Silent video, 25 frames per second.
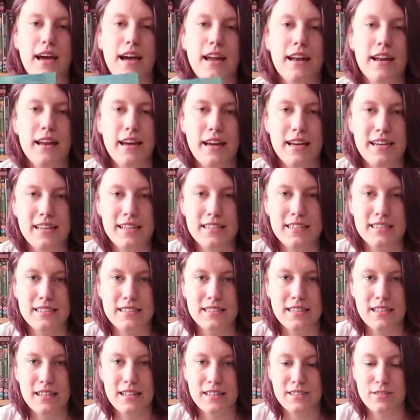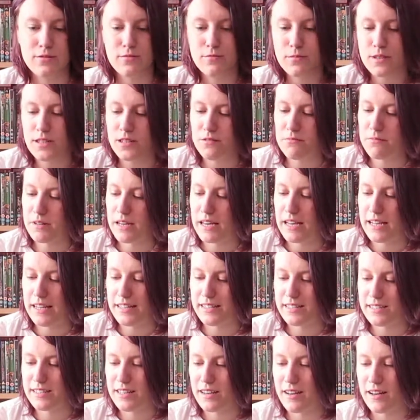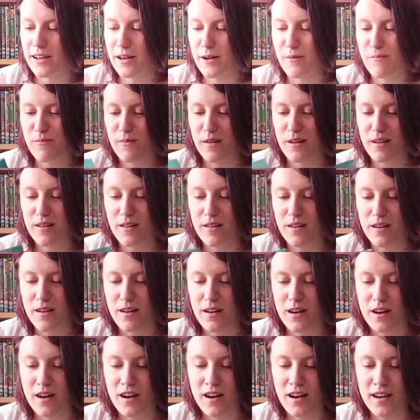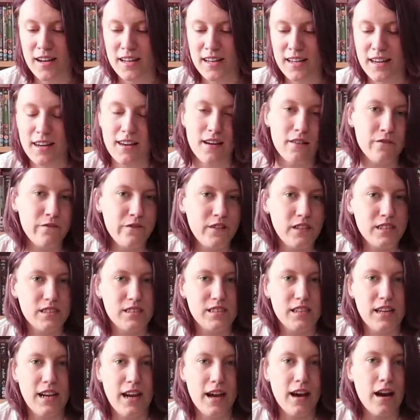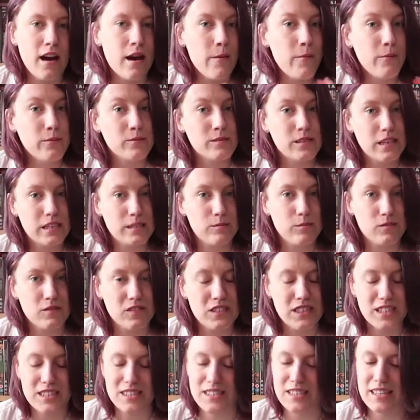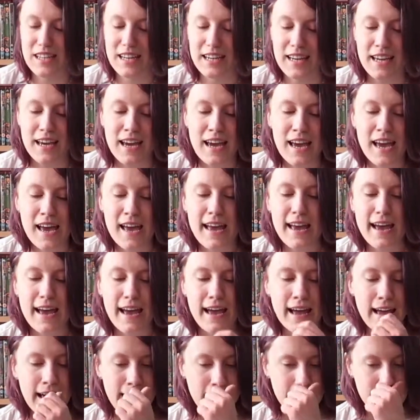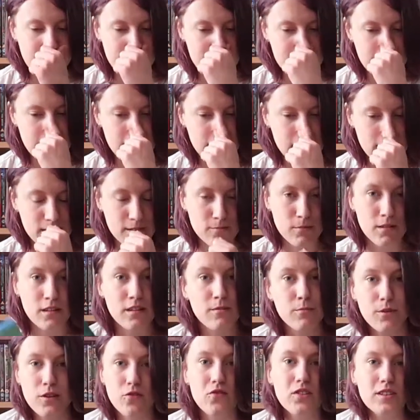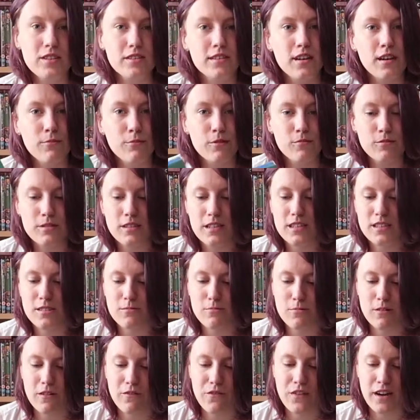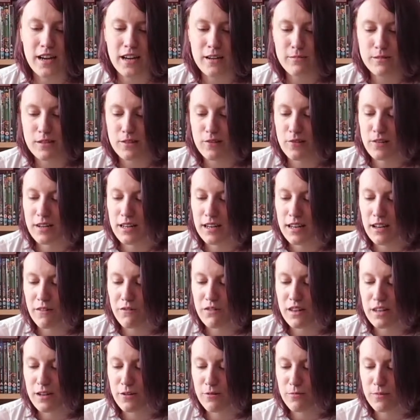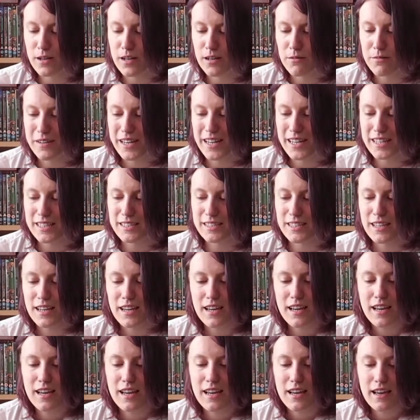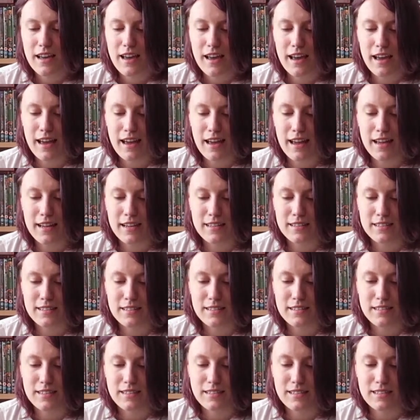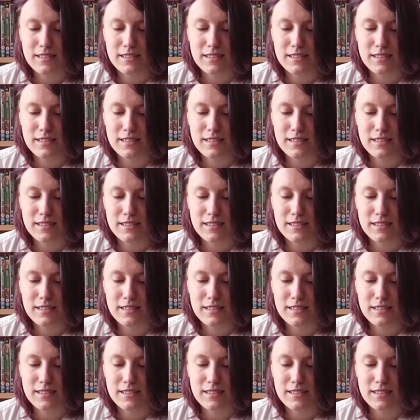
and that is the Little Mermaid um, I love Disney I'm obsessed with Disney and this is one of the movies that I'm obsessed with I absolutely love the Little Mermaid and